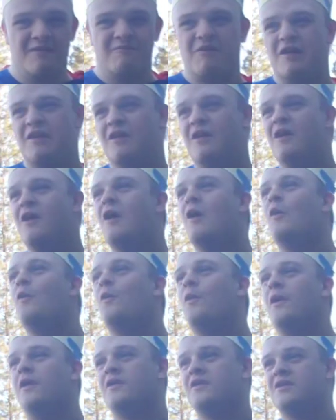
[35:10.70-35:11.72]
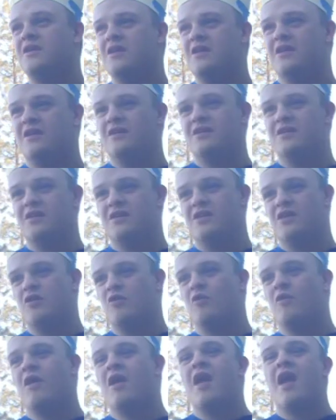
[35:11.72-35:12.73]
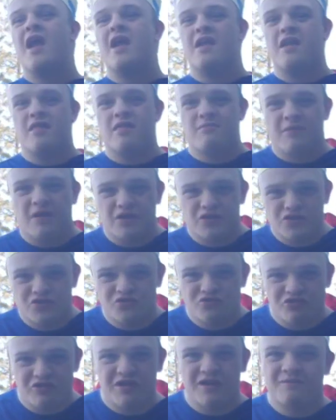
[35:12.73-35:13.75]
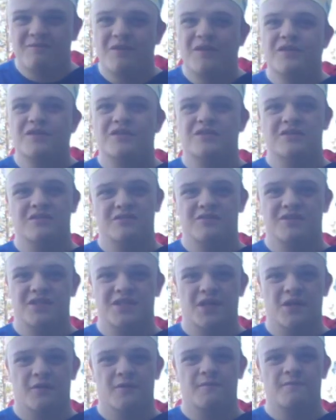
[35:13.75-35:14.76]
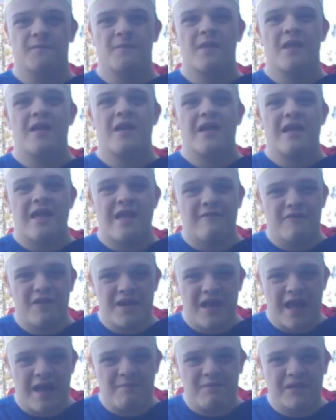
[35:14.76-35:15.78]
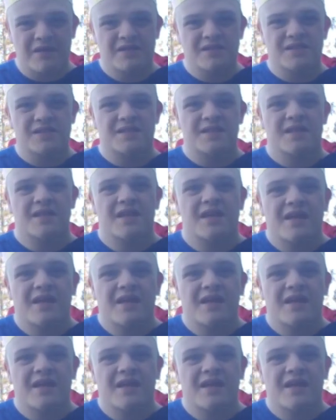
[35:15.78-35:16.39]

I've been wanting to do, and it's my dream to do so. If it happens,